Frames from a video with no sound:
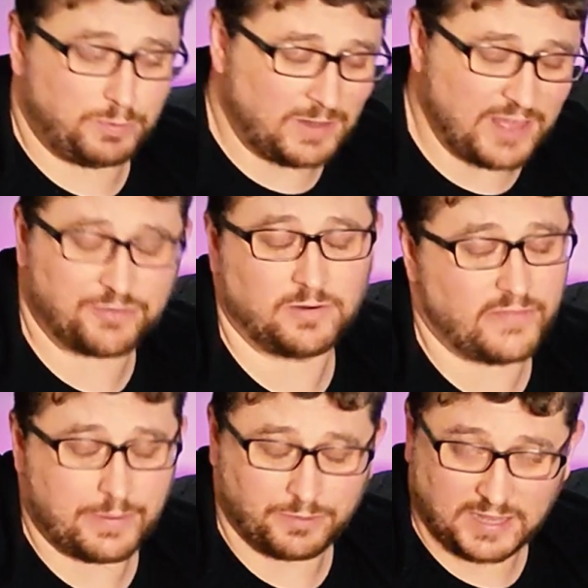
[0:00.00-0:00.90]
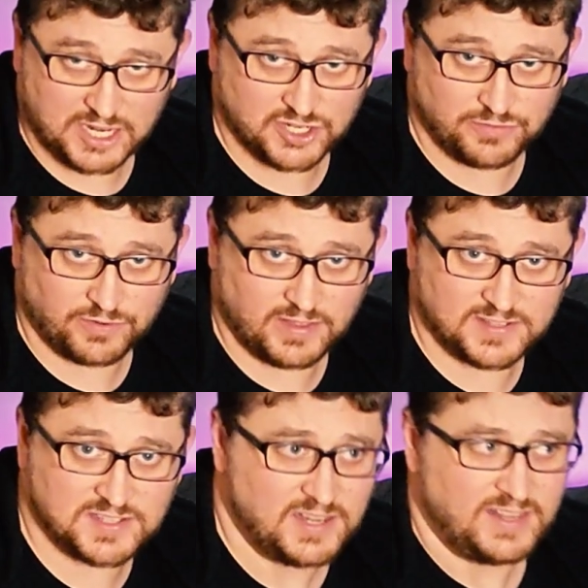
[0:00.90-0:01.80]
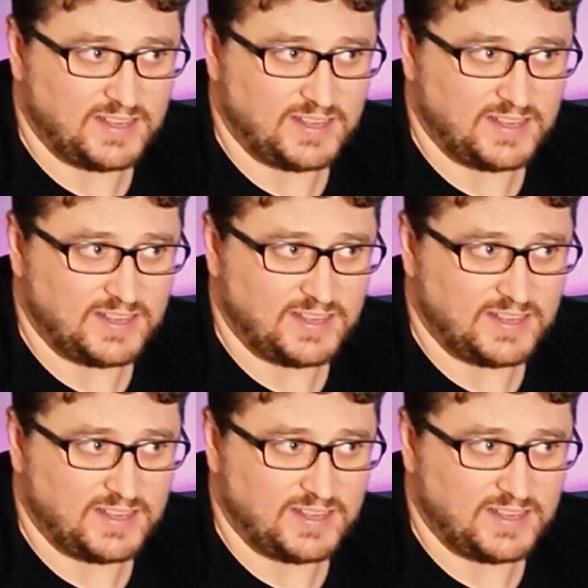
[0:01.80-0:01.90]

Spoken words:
plethora of applications for this